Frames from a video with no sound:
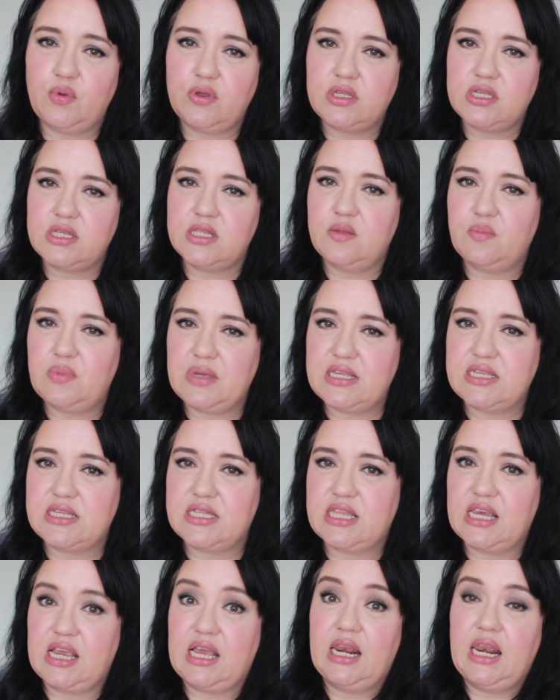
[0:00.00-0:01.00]
Beauty and the Beast
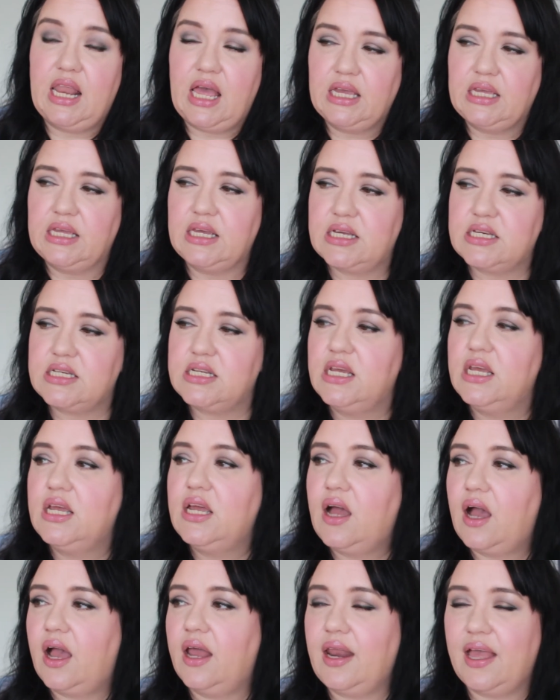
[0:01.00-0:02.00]
thing I liked.
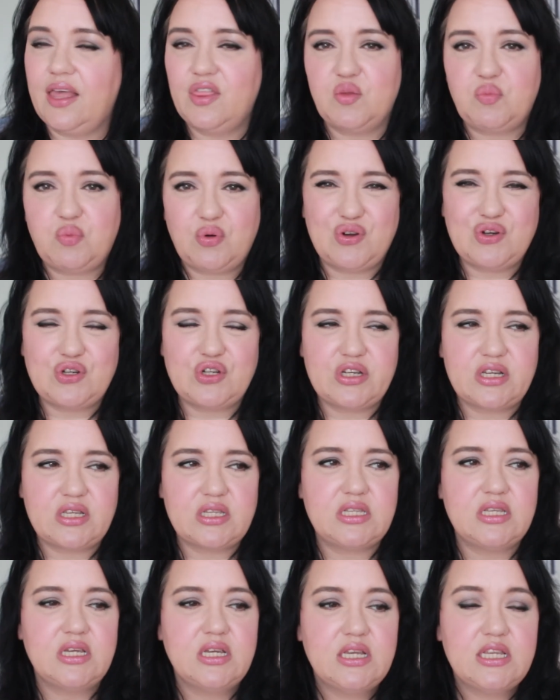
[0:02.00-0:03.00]
I liked the
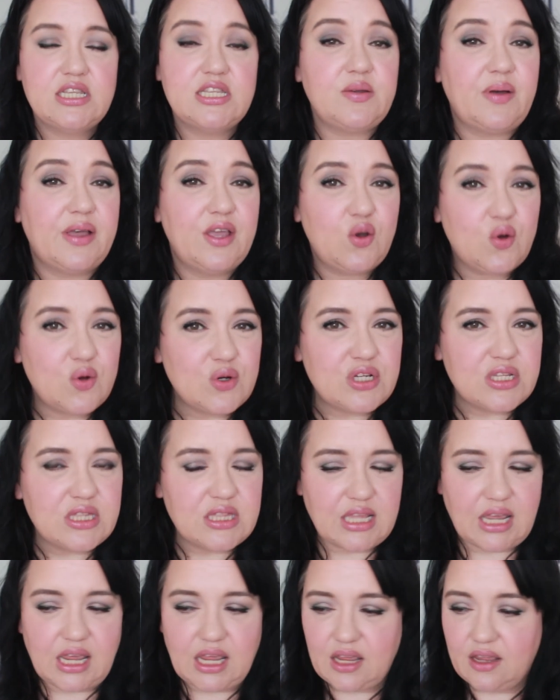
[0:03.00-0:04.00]
products. So I
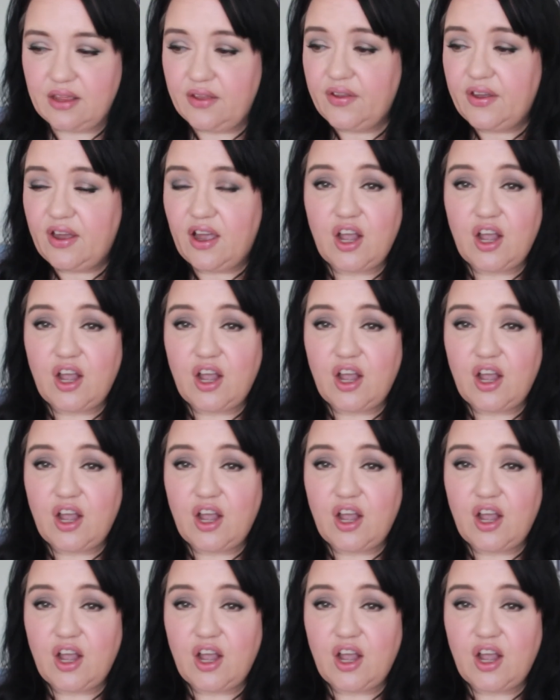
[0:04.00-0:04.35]
ordered that.